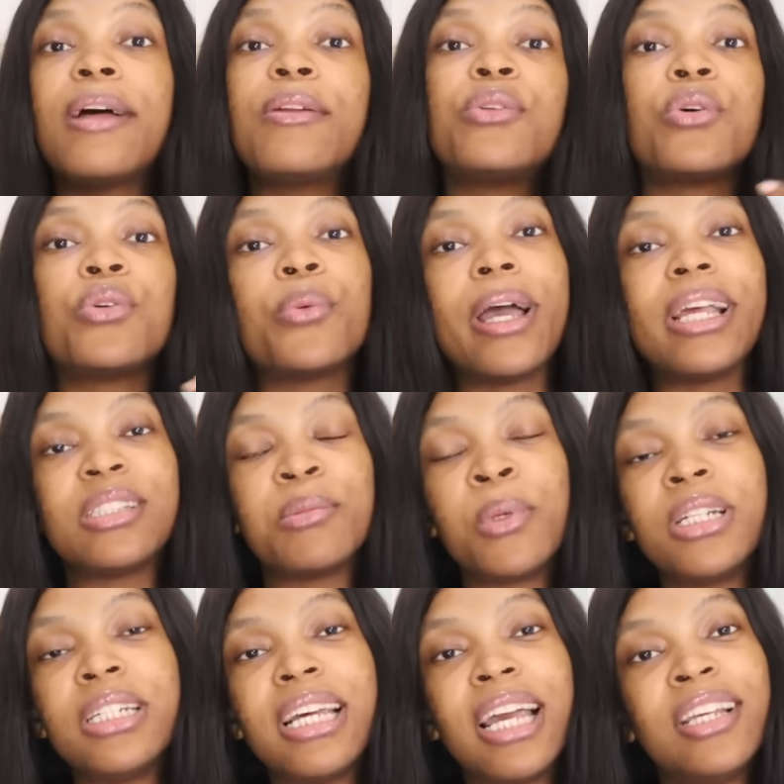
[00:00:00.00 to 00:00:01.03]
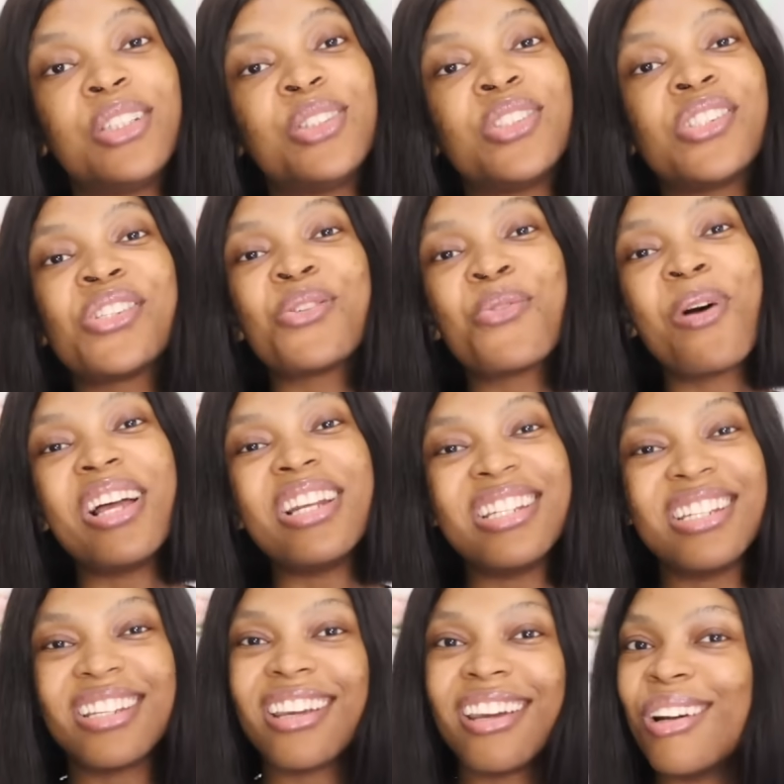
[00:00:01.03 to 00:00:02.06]
now told white money that he should
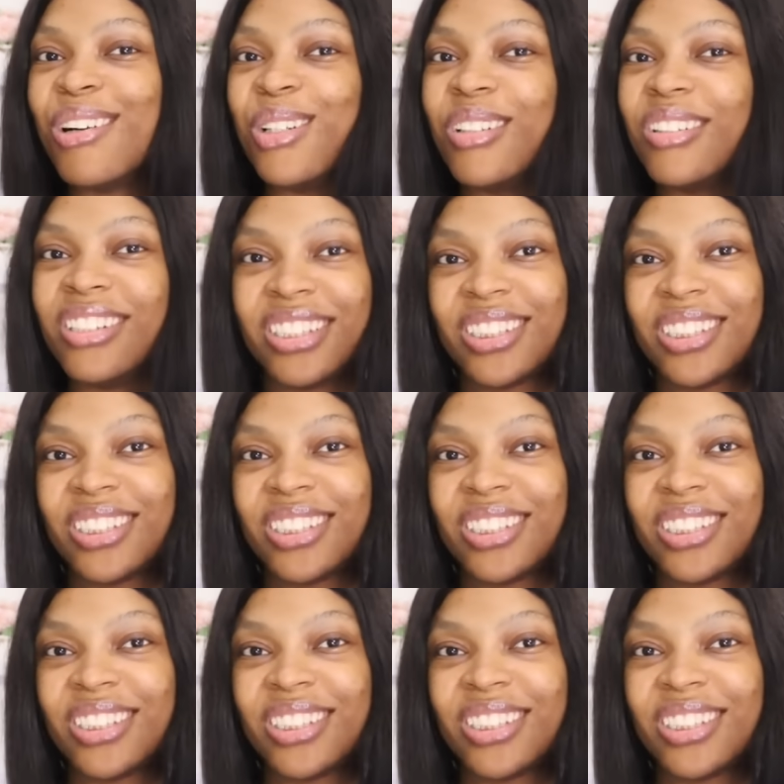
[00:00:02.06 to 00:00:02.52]
quality o oh,